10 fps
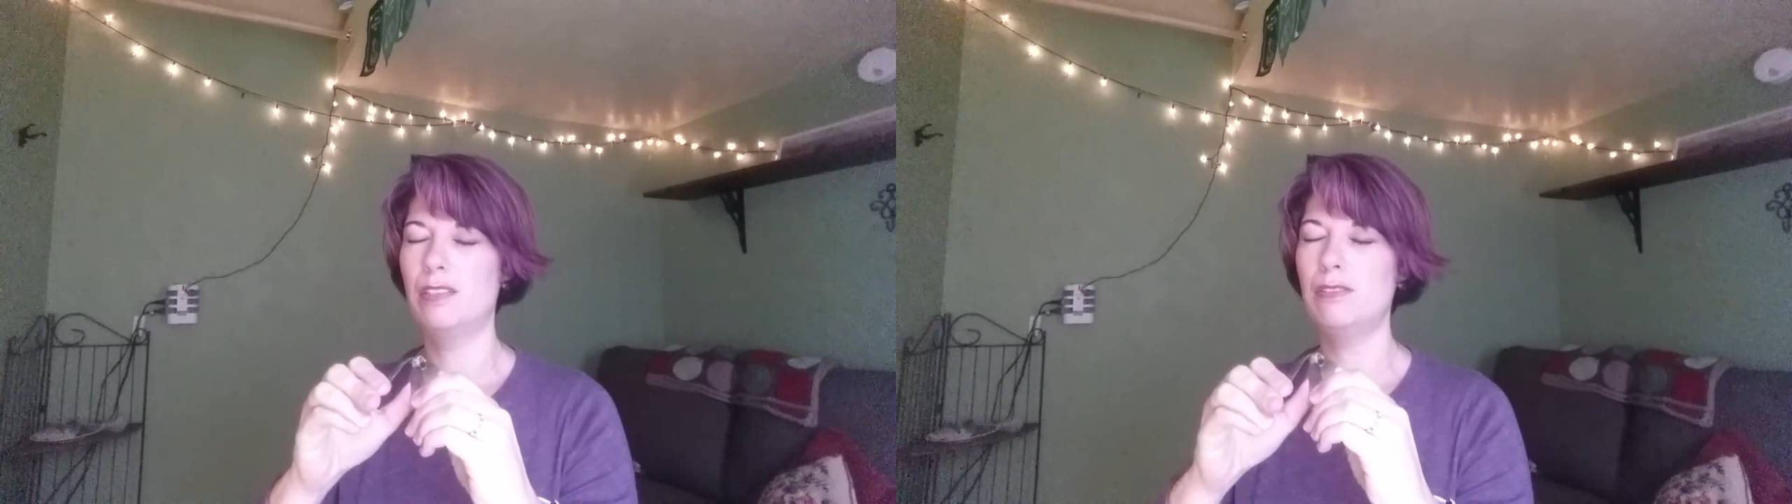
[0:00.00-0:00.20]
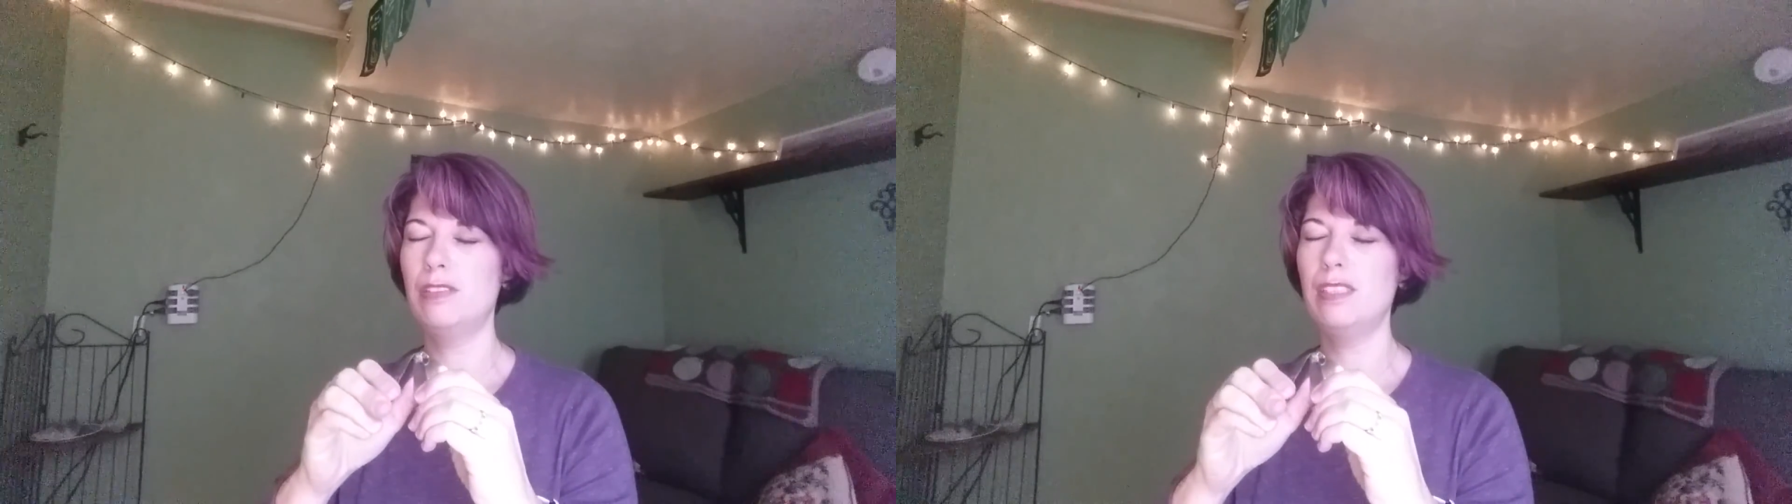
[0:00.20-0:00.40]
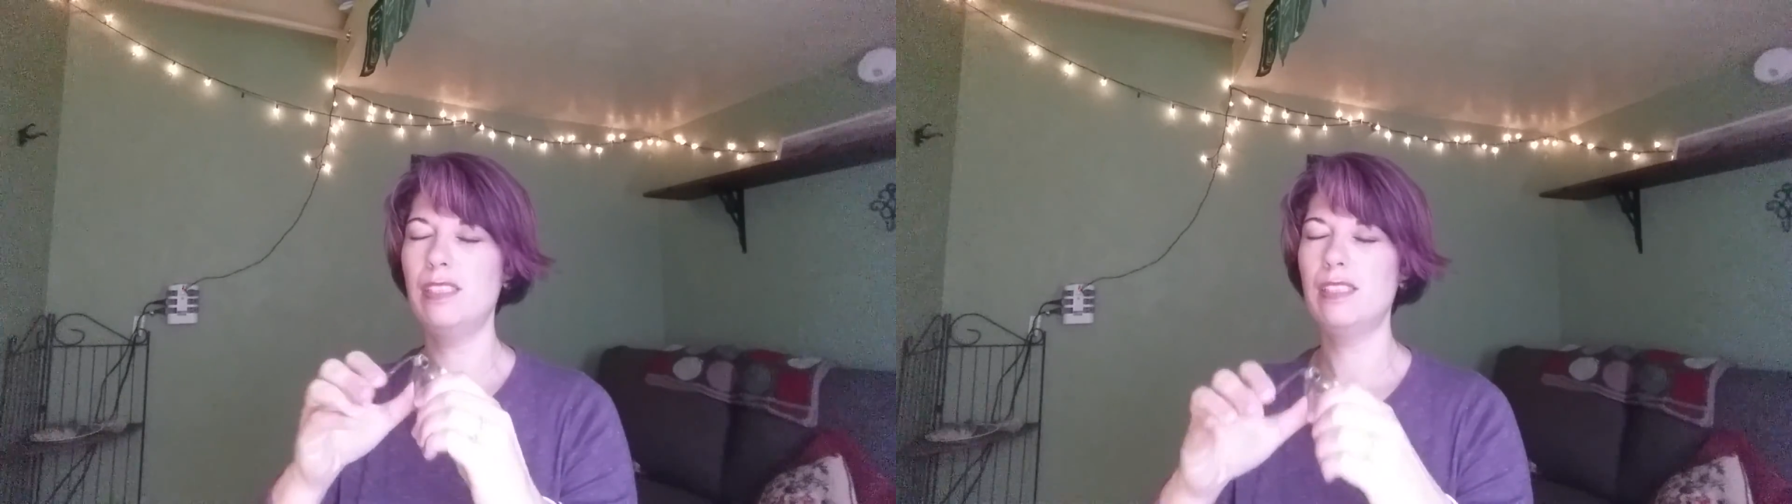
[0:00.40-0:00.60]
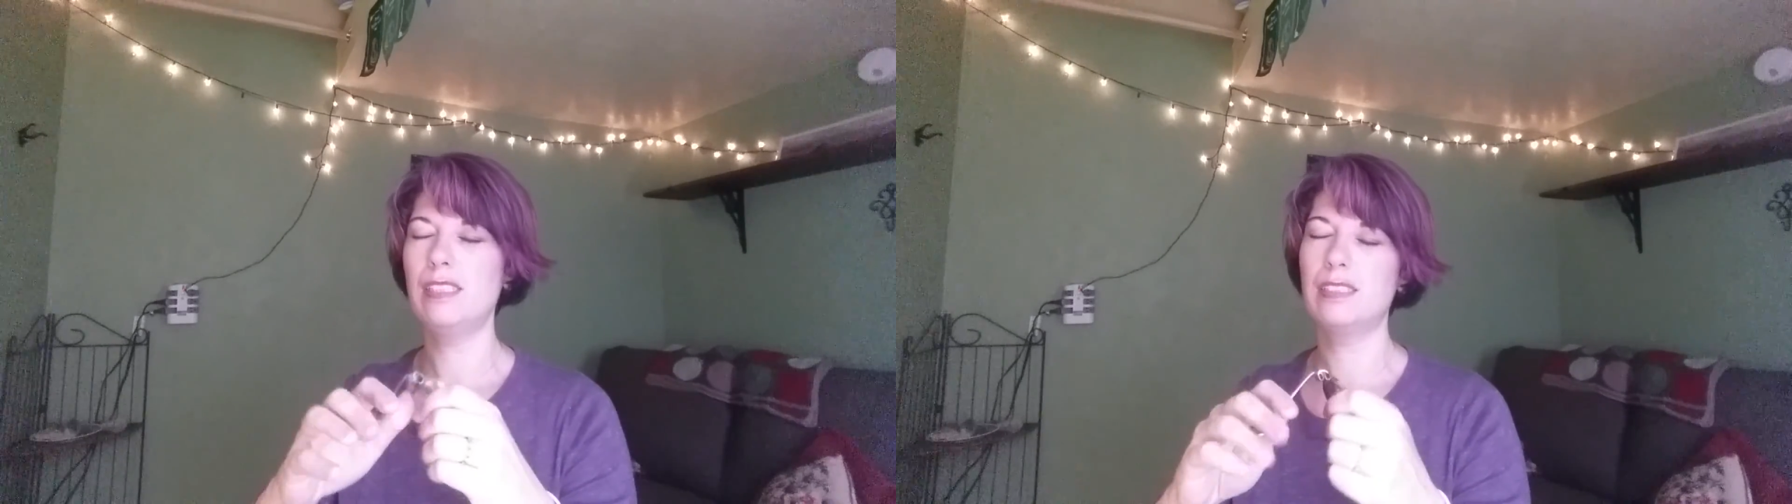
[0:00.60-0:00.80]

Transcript: Really